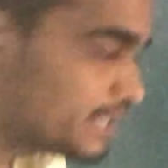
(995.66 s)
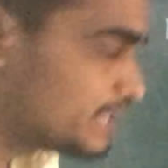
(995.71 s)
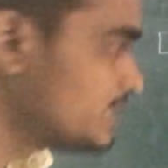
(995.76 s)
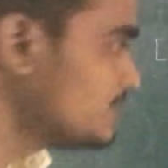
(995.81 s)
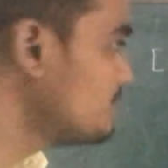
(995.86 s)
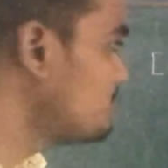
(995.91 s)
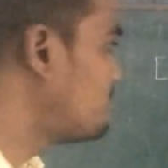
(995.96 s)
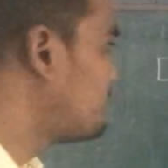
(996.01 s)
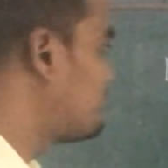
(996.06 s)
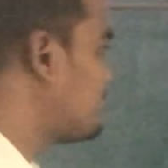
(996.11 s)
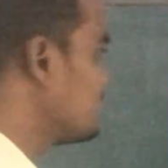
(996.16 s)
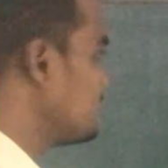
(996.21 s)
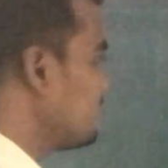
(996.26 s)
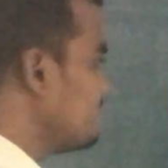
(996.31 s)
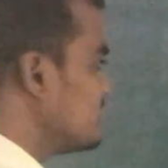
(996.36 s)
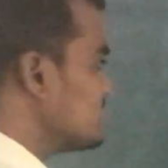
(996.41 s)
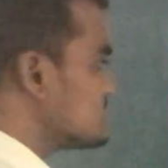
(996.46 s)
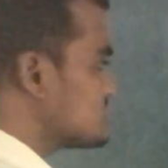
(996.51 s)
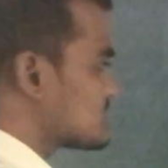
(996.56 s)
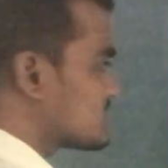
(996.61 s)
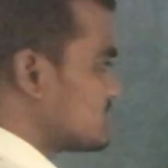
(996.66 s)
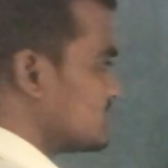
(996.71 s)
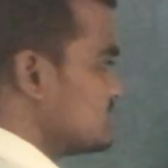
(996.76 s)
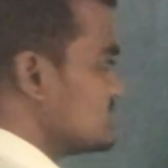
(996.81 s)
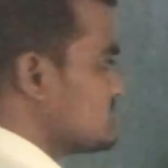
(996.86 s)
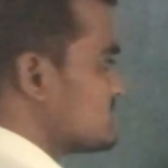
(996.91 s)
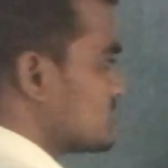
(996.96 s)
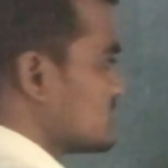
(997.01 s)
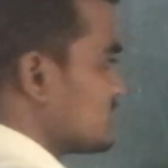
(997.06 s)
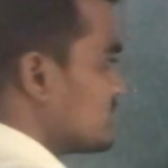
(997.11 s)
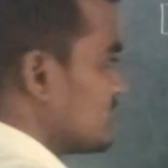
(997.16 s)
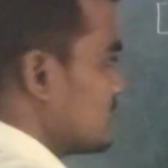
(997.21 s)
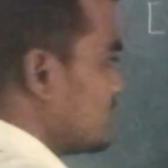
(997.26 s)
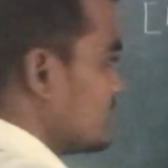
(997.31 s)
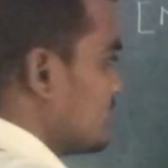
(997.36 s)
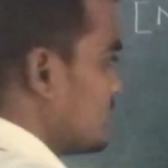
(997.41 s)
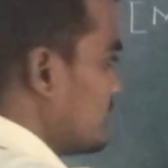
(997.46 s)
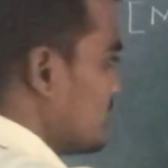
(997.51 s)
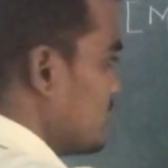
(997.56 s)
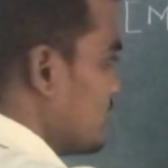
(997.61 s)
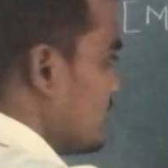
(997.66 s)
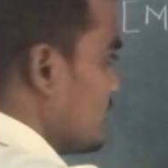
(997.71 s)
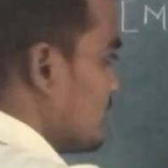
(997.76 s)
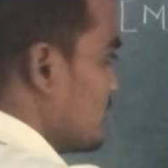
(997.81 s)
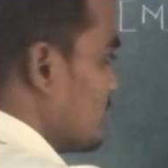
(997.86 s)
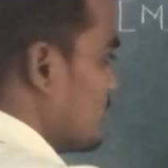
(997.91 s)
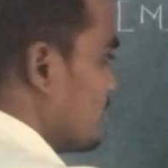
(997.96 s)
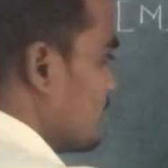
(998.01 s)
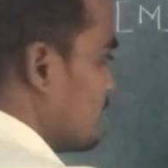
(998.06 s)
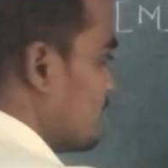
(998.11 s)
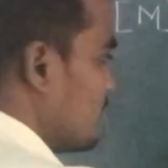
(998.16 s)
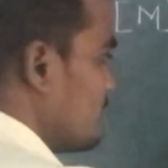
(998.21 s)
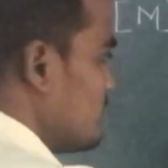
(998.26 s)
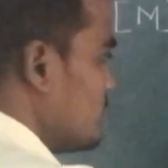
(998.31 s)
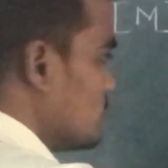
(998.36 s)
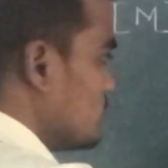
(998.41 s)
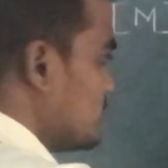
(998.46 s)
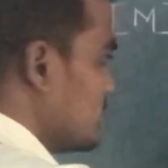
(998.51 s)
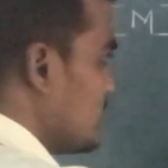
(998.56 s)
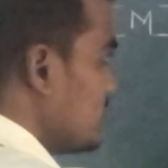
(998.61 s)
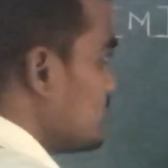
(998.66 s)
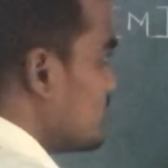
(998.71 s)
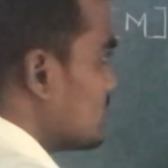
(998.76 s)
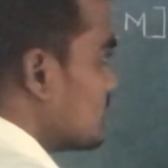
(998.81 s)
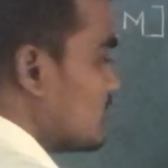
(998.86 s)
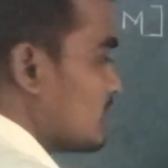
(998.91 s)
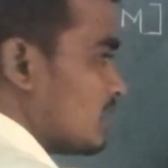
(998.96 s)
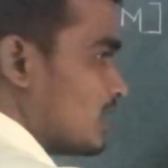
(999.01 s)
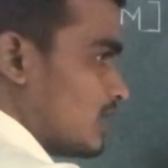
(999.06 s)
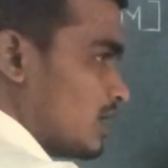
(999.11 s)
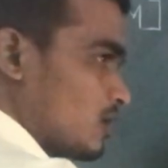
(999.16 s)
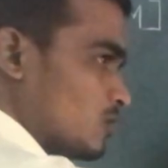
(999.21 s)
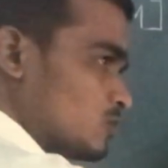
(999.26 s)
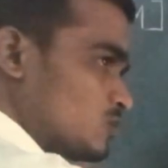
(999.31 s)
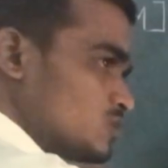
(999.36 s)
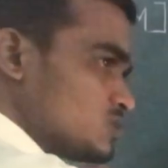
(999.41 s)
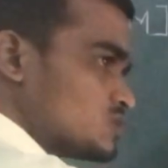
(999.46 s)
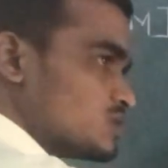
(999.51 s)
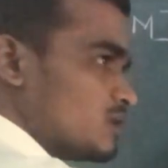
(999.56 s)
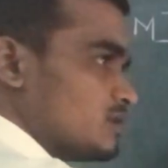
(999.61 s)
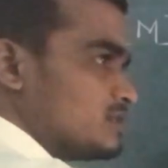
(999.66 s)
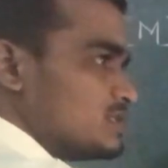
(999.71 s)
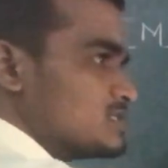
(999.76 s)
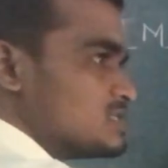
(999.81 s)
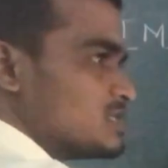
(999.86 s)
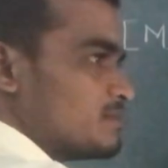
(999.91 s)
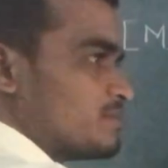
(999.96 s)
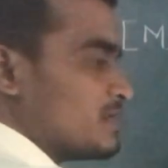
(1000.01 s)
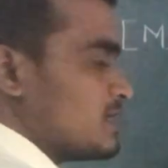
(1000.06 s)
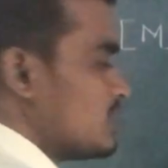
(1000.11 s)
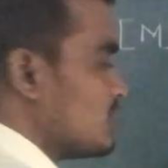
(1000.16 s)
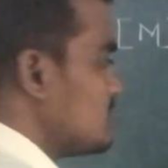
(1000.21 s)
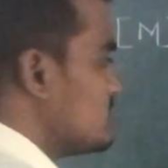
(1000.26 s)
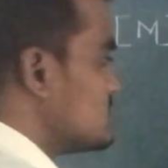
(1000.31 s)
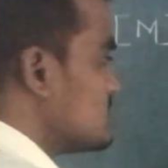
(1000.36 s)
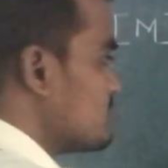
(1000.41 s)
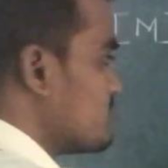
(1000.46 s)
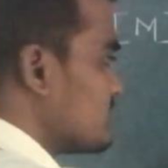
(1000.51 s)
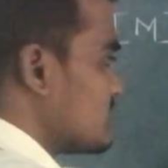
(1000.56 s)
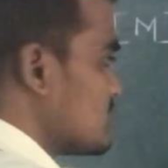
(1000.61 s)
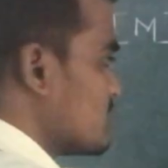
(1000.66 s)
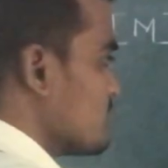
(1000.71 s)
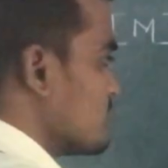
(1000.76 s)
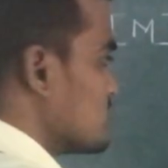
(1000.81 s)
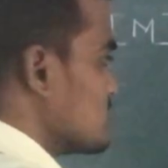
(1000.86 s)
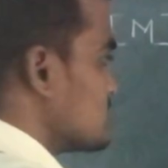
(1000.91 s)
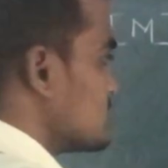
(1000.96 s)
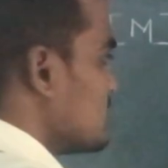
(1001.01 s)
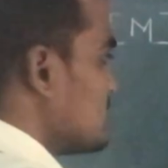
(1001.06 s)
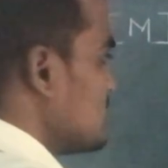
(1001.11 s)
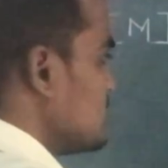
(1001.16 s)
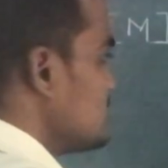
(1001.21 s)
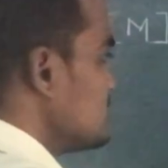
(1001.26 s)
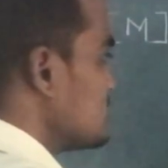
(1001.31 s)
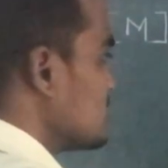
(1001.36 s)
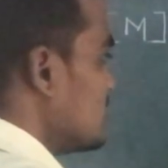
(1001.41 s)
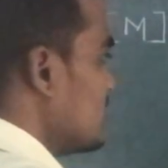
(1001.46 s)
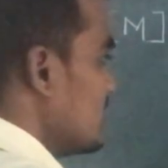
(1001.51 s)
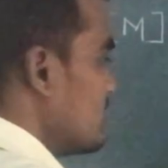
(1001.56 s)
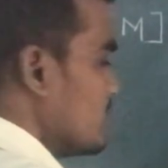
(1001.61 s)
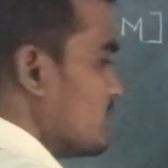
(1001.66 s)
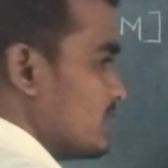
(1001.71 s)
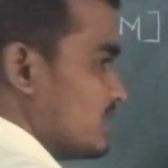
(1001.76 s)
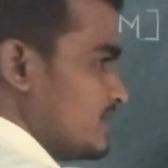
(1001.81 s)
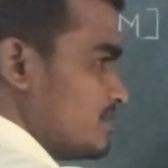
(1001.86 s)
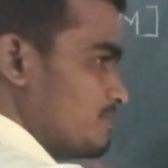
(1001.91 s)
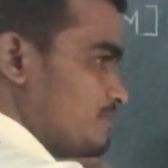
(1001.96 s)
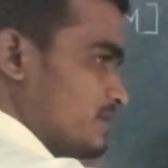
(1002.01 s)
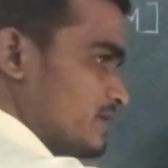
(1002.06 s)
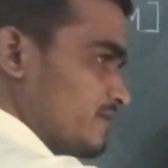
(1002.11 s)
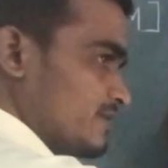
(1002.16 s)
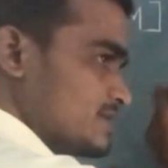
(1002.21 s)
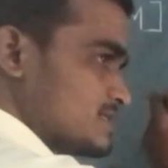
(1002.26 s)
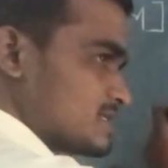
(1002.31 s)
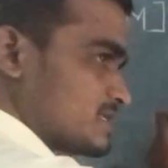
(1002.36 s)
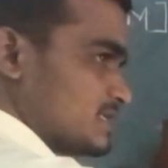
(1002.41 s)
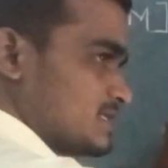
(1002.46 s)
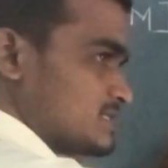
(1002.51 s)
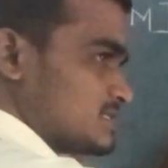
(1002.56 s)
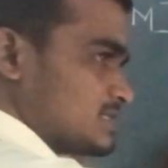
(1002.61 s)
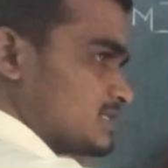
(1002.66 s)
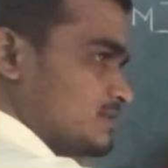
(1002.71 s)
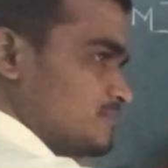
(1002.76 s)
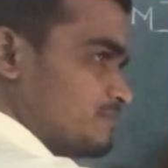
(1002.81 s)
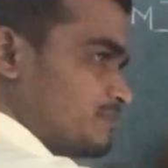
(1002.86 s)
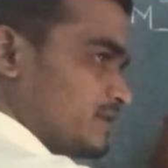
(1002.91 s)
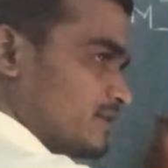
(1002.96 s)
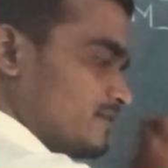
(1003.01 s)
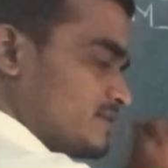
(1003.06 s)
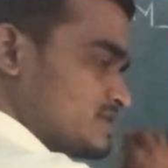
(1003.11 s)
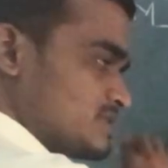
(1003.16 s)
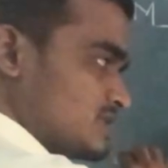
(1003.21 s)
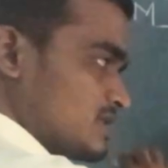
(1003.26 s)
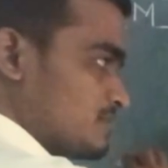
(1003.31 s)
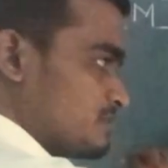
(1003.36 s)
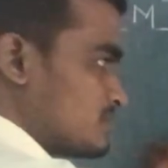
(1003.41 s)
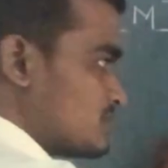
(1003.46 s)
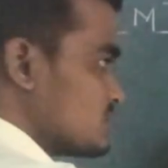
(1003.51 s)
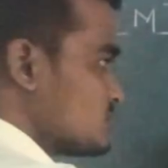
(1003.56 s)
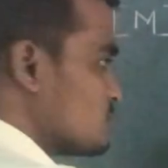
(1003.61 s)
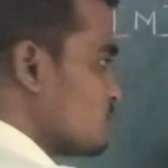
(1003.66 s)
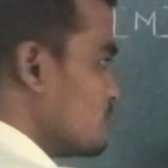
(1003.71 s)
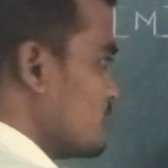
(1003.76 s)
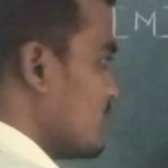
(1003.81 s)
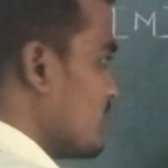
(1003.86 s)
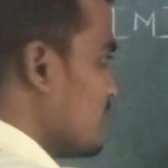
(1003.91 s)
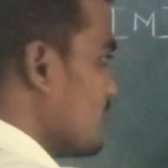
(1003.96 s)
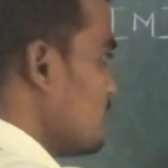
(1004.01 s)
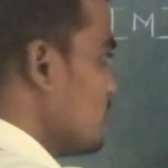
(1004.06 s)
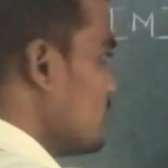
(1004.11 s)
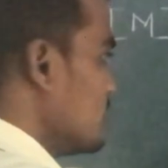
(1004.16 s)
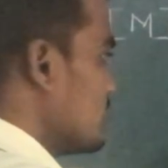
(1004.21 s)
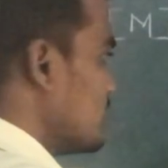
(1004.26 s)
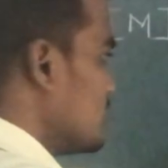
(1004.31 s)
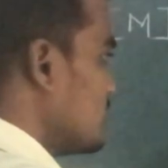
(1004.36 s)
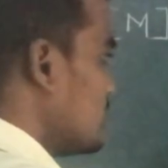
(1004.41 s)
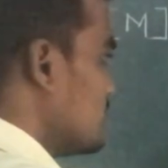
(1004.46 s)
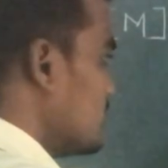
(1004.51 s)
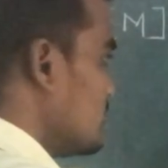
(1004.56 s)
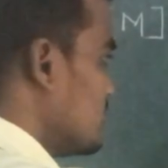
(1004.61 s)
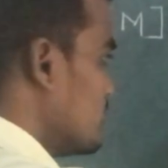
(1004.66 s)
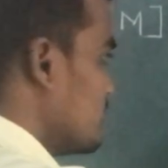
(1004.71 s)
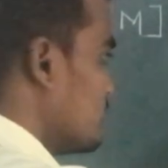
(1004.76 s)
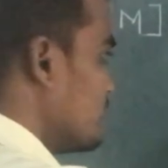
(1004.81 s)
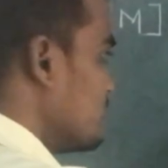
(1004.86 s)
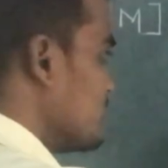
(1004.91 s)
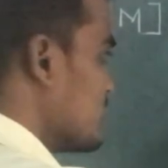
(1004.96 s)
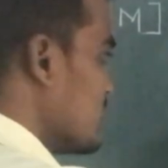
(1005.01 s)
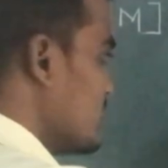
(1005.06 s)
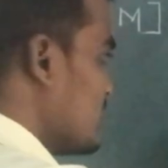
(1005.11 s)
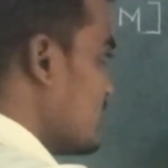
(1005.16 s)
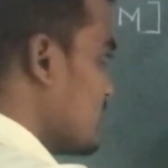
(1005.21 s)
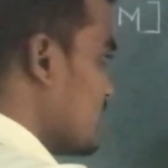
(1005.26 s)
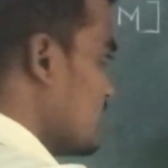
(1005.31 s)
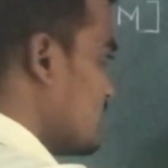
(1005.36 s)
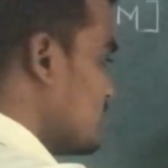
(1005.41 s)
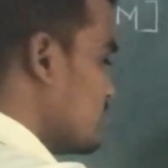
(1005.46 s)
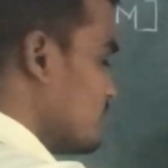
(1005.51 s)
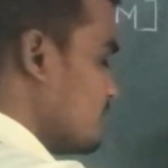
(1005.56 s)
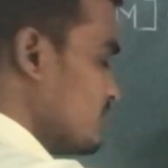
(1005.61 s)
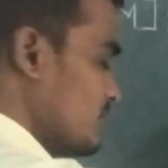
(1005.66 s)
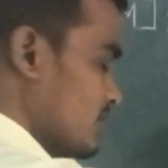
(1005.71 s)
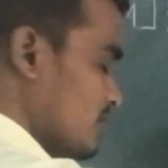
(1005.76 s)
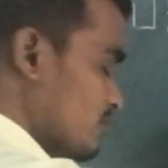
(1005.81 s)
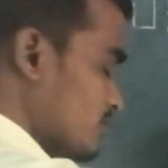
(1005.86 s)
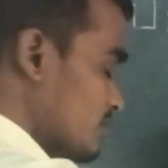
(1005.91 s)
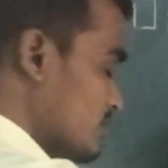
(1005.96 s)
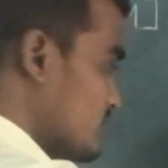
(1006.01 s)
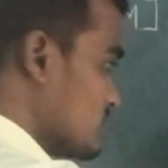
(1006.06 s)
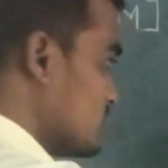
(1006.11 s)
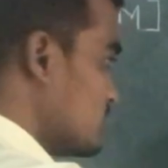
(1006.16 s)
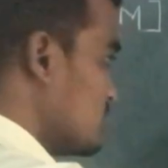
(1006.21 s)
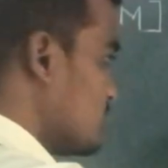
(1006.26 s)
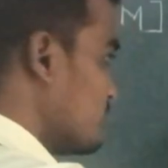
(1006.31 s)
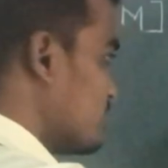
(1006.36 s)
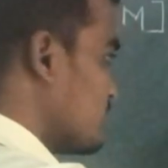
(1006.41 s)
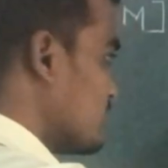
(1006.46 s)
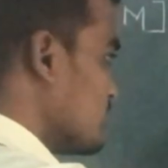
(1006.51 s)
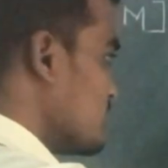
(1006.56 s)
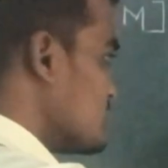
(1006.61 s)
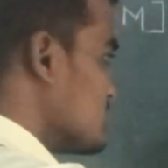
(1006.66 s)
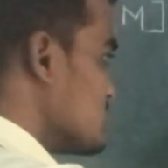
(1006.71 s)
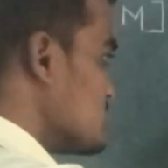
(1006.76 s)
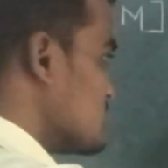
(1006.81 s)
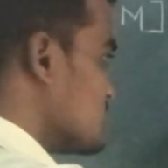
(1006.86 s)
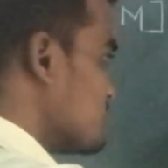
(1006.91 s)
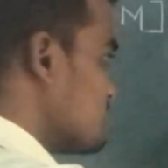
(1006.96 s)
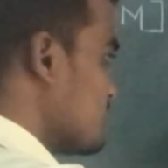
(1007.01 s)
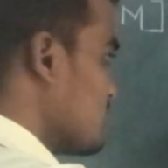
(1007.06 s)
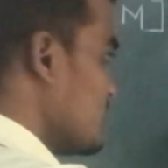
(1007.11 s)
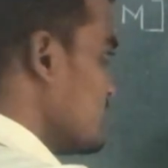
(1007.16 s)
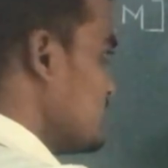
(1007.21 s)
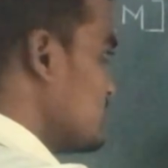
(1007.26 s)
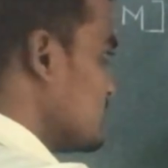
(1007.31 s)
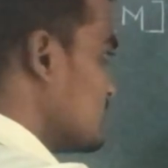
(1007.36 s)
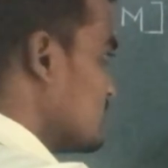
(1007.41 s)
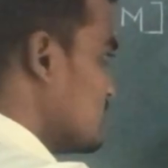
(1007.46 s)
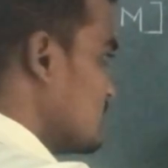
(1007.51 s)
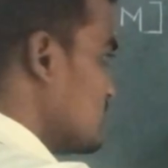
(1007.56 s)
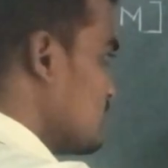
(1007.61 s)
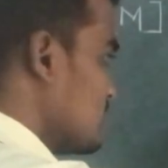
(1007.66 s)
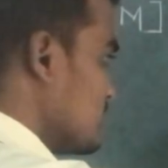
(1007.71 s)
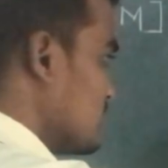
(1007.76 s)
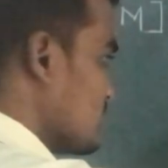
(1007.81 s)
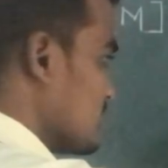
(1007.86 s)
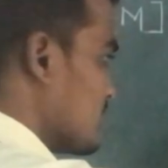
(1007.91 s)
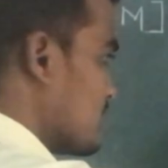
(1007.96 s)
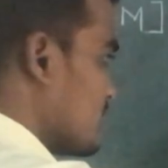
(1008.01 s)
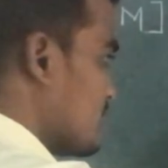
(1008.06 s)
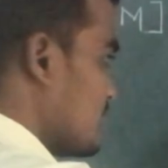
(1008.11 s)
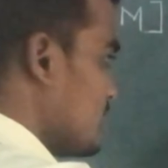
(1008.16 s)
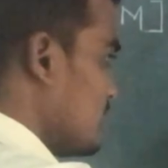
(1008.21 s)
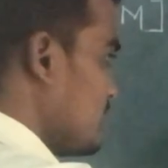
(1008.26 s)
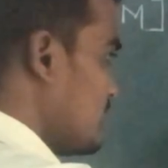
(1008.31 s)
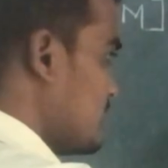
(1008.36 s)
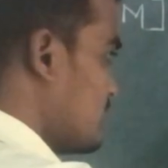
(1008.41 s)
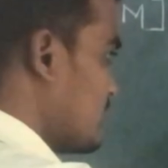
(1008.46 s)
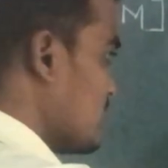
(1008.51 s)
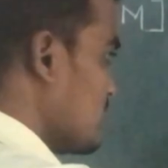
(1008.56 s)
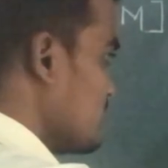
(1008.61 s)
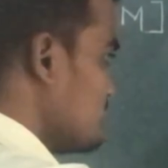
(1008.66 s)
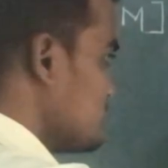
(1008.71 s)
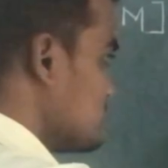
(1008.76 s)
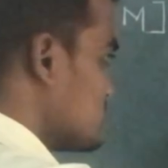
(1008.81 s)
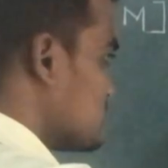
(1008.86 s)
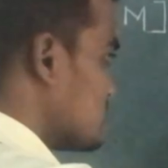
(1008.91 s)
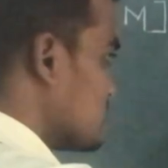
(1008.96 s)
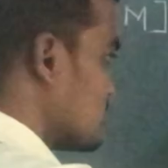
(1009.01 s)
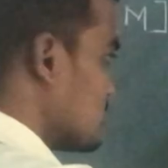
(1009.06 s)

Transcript: in previous case we know that how to solve these algebraic equations. That is, in previous case, in previous chapters we have written our relationship like k times